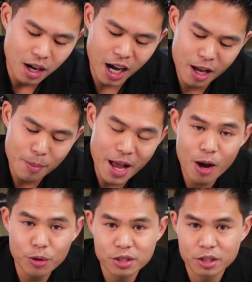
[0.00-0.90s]
I am
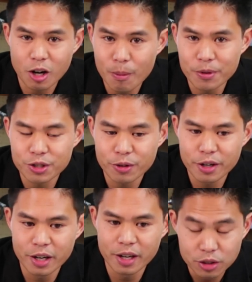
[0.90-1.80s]
house,
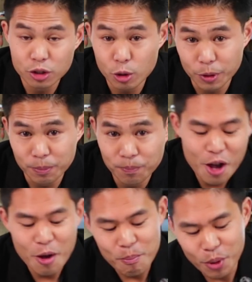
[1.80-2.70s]
carpentry, stupid.
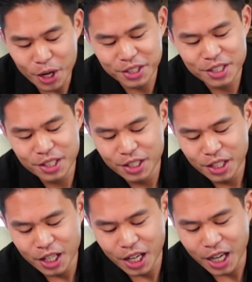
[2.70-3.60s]
But
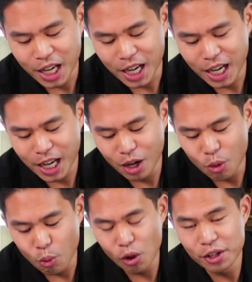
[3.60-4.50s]

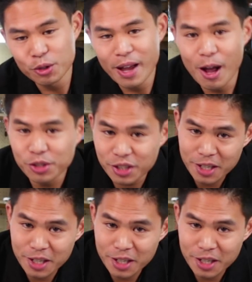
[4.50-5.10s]
will it do house